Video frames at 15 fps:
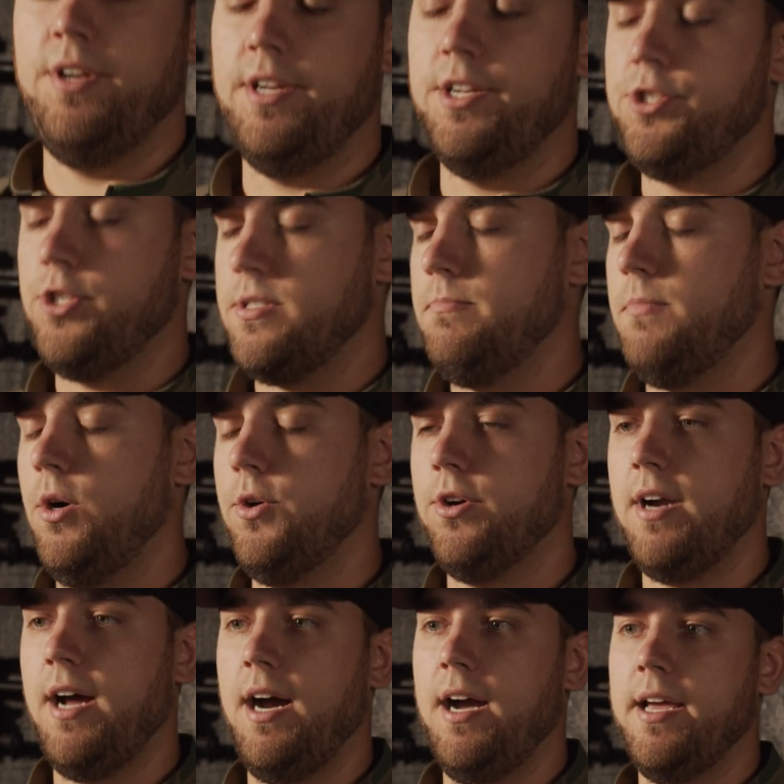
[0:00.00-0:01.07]
and you adjust motor
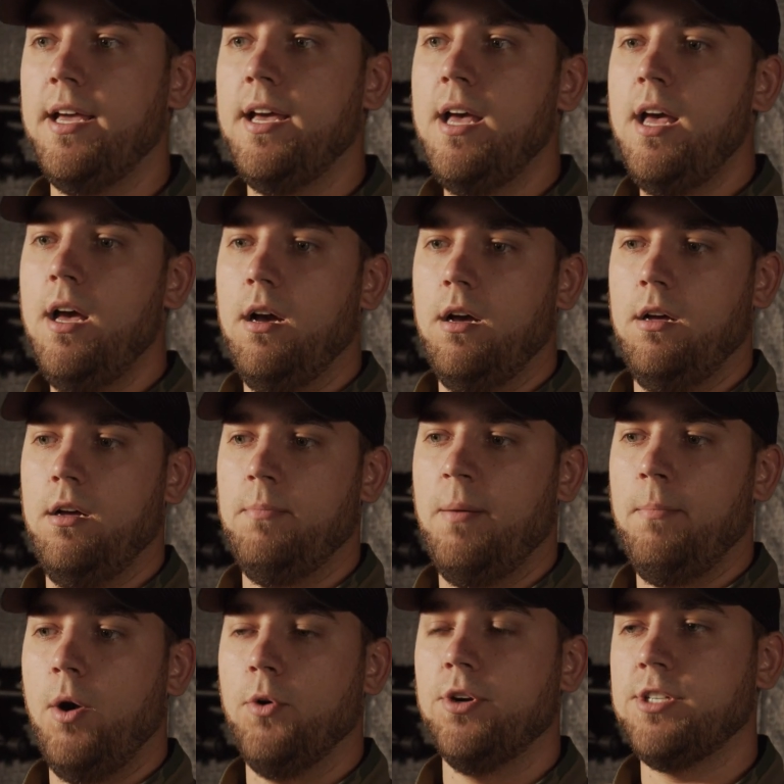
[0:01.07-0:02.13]
height, a
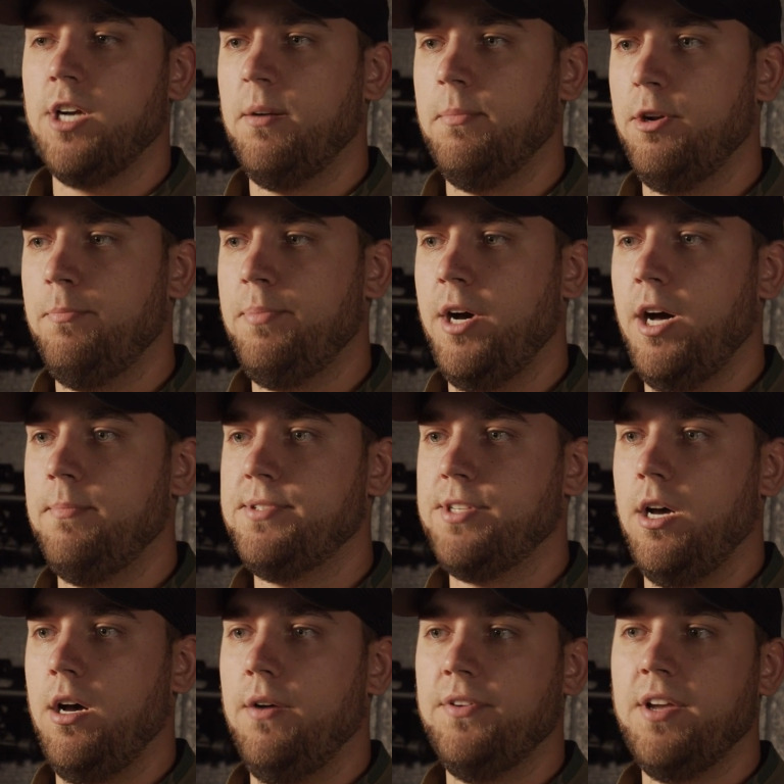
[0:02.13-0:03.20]
motor terminal pops
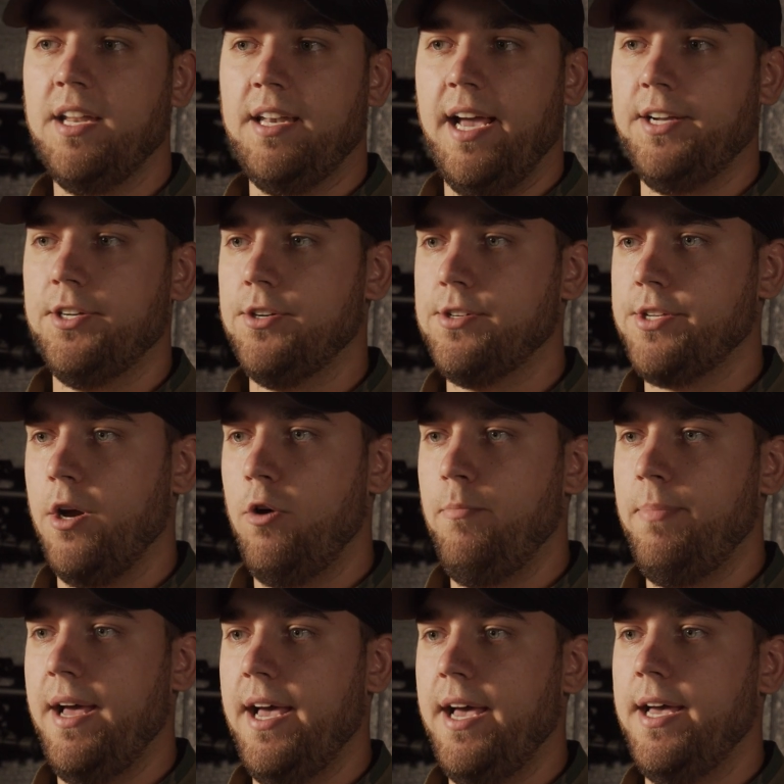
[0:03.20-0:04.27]
off, connectors go
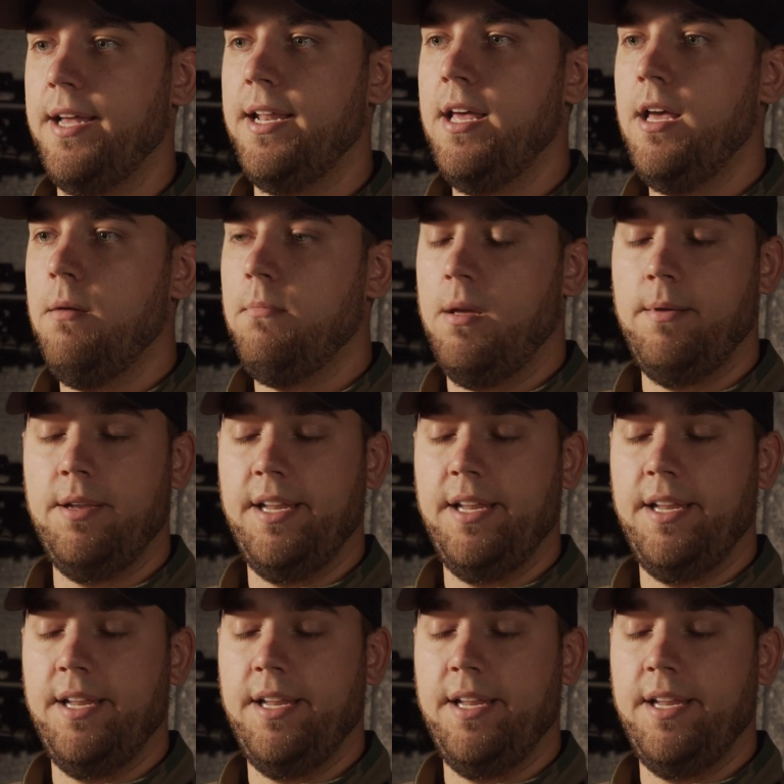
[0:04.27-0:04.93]
bad, maybe